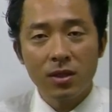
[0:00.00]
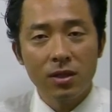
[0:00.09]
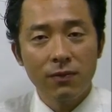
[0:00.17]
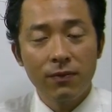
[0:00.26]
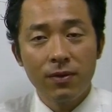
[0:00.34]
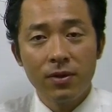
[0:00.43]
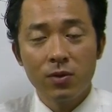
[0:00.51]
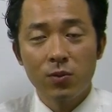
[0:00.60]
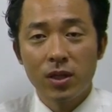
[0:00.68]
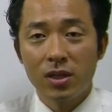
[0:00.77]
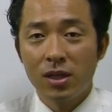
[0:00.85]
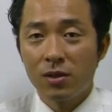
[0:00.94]
The first
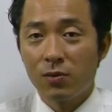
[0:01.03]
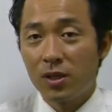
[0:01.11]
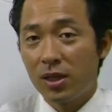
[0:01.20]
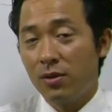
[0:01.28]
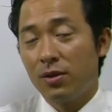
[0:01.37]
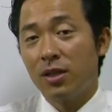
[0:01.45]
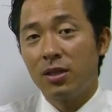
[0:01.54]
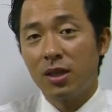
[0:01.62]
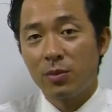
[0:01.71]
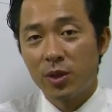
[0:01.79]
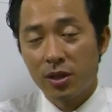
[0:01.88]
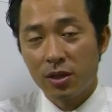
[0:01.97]
one is without
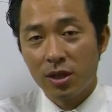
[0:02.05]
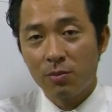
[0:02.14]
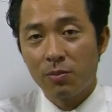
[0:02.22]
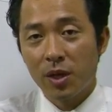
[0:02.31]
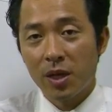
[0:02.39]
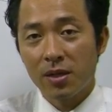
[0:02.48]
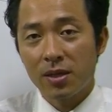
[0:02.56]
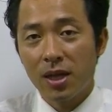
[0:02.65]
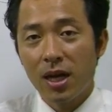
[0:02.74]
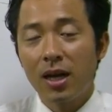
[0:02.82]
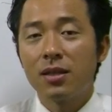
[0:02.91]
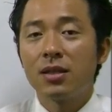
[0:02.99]
establishing companies,
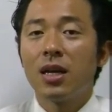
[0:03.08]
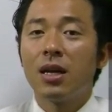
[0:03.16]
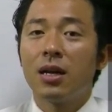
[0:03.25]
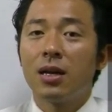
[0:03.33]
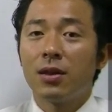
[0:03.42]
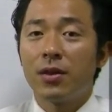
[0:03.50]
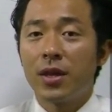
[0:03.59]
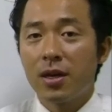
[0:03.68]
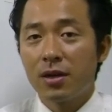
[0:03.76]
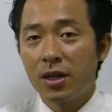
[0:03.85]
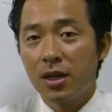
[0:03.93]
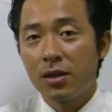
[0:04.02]
and
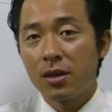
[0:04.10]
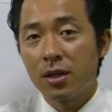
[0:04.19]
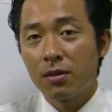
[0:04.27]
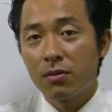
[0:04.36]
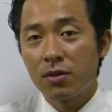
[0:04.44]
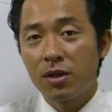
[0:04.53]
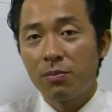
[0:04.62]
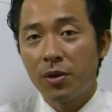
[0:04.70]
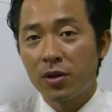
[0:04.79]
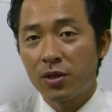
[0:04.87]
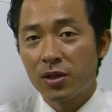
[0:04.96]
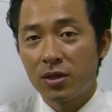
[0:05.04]
there is the 3
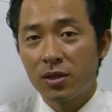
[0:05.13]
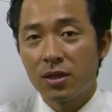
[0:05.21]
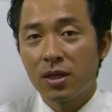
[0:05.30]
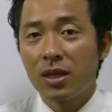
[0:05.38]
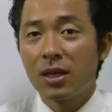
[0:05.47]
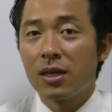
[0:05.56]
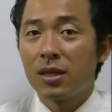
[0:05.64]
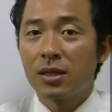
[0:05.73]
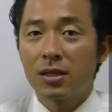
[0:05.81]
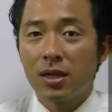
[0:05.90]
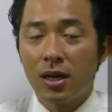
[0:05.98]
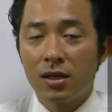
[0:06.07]
patterns
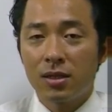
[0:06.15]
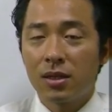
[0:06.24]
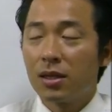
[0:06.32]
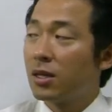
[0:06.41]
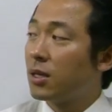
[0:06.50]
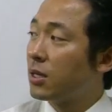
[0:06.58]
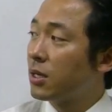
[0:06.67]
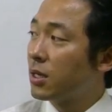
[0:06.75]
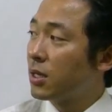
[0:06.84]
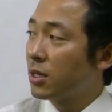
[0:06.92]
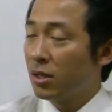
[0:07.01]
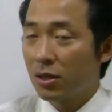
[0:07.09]
that
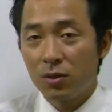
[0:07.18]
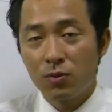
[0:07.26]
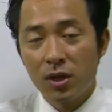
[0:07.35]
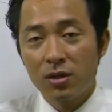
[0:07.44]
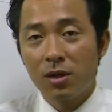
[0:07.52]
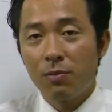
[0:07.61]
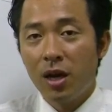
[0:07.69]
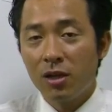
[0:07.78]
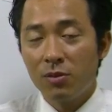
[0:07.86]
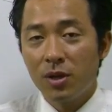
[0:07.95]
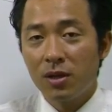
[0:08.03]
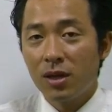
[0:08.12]
you rent
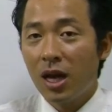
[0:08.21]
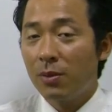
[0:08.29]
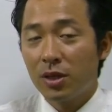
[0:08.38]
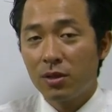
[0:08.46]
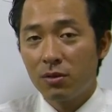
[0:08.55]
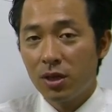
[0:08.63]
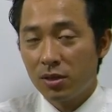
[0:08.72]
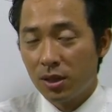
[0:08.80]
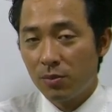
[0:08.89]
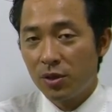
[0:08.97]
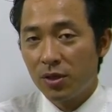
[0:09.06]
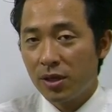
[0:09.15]
apartment after you
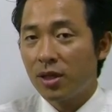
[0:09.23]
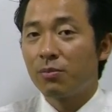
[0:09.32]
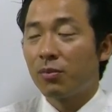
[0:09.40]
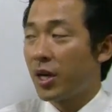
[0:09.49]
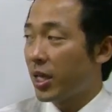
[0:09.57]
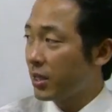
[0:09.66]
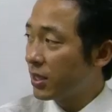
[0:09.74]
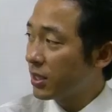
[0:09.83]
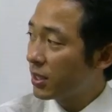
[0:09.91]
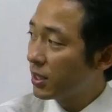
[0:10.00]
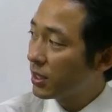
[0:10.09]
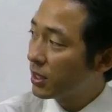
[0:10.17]
establish the companies.
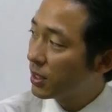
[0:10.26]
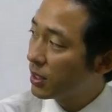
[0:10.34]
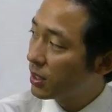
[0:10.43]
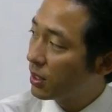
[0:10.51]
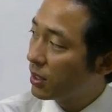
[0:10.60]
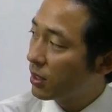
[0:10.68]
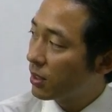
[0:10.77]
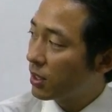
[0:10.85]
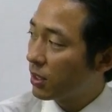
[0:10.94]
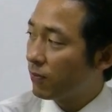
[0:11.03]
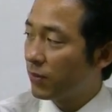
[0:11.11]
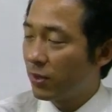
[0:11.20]

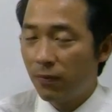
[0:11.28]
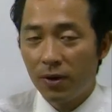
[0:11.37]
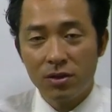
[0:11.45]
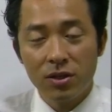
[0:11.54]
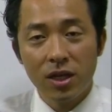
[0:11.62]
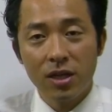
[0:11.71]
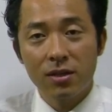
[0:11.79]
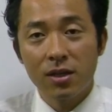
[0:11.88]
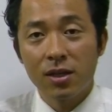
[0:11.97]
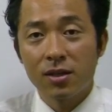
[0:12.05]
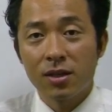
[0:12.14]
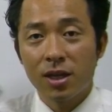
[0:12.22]
The first case
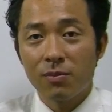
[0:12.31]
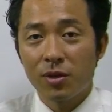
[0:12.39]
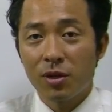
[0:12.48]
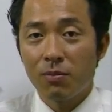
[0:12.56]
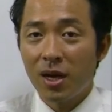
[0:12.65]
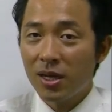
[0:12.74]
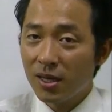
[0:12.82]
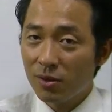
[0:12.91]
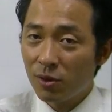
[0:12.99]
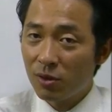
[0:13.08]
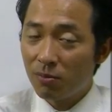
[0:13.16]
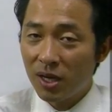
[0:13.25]
is company
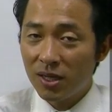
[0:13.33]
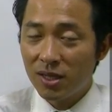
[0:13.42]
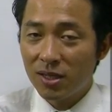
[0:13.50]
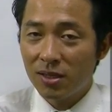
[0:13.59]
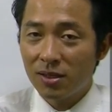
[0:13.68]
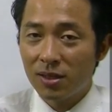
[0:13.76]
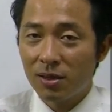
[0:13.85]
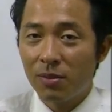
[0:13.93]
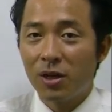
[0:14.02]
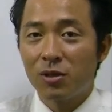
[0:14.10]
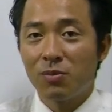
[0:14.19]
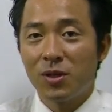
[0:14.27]
only manages the
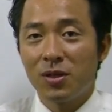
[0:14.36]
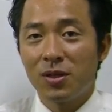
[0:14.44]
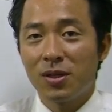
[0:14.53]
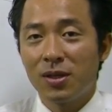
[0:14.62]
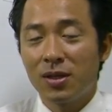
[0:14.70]
apartment.